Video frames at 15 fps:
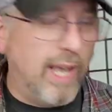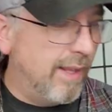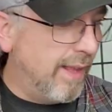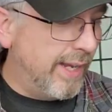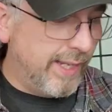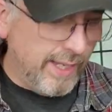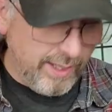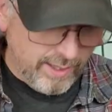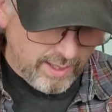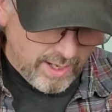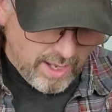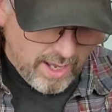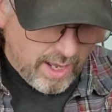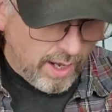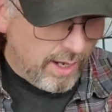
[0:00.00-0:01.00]
I like it.
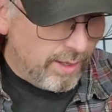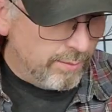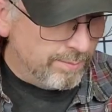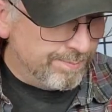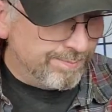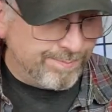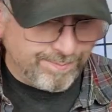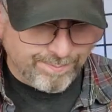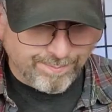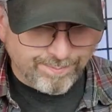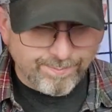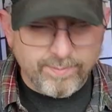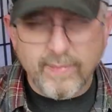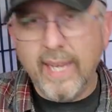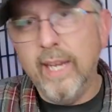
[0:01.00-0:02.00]

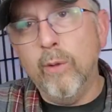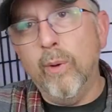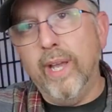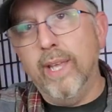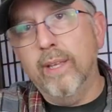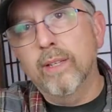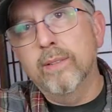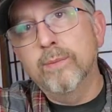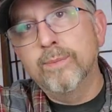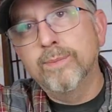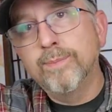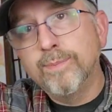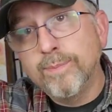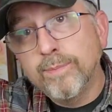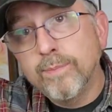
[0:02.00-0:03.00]
Anyway,
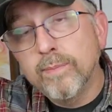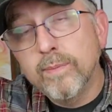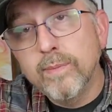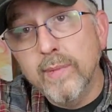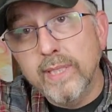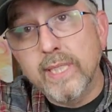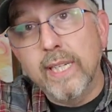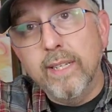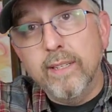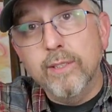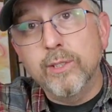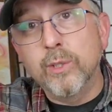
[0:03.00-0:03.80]
let's get into the